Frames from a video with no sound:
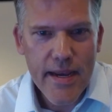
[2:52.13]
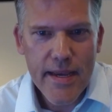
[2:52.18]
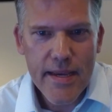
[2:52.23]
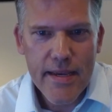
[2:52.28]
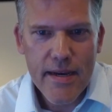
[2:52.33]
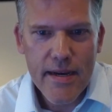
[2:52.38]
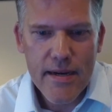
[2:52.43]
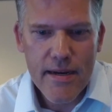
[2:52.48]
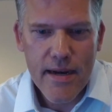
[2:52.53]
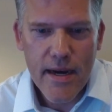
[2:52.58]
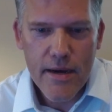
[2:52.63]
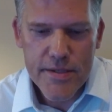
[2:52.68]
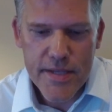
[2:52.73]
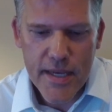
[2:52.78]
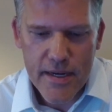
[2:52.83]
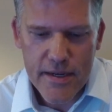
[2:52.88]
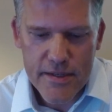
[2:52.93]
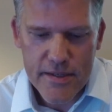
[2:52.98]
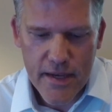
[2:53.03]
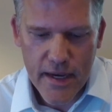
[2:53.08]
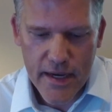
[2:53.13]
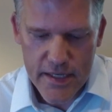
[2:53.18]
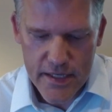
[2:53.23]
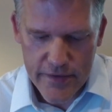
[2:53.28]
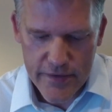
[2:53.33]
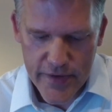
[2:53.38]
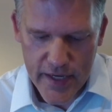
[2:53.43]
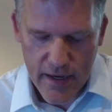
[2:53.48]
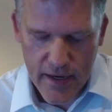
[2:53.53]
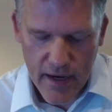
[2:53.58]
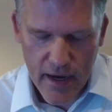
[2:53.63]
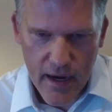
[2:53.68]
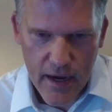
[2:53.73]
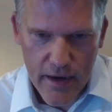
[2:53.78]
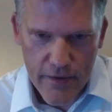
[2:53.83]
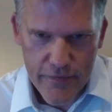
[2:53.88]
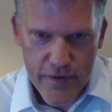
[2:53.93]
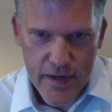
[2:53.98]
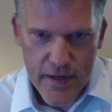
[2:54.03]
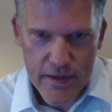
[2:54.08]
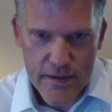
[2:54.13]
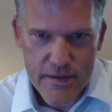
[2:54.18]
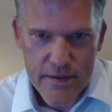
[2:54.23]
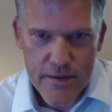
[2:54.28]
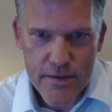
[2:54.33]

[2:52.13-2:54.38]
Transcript: a scientific conference.